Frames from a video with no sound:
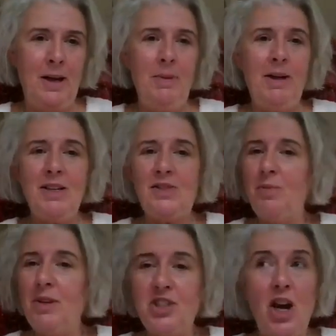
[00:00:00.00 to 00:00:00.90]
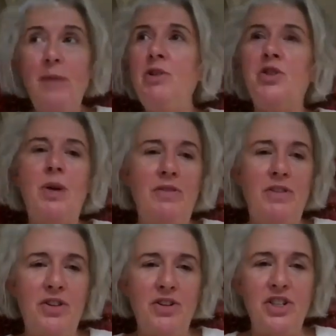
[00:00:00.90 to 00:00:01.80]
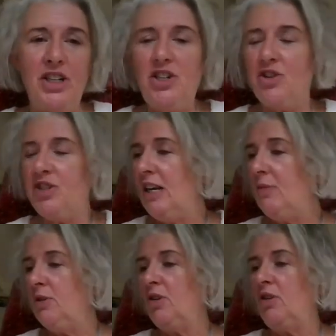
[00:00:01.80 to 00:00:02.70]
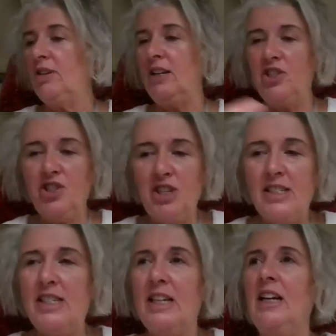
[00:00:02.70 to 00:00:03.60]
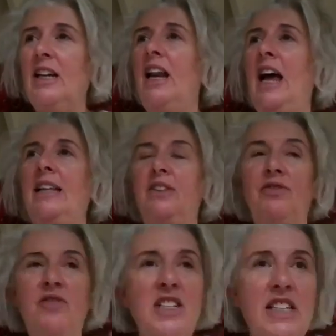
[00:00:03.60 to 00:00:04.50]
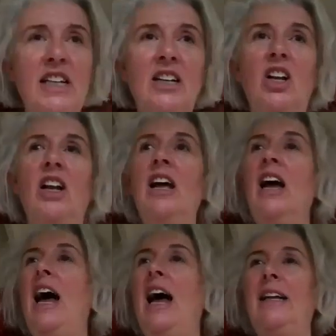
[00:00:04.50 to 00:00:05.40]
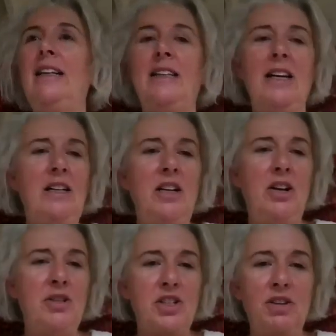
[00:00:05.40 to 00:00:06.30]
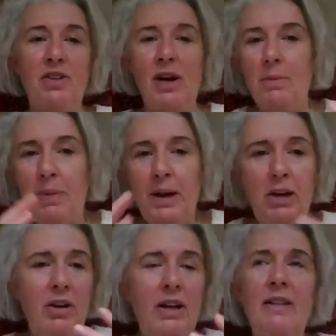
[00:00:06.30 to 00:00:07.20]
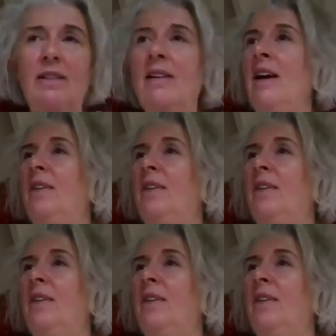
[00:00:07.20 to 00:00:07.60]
because from the time you're 12 or 13, you're dealing with all the logistical and the physical and the, stuff around periods.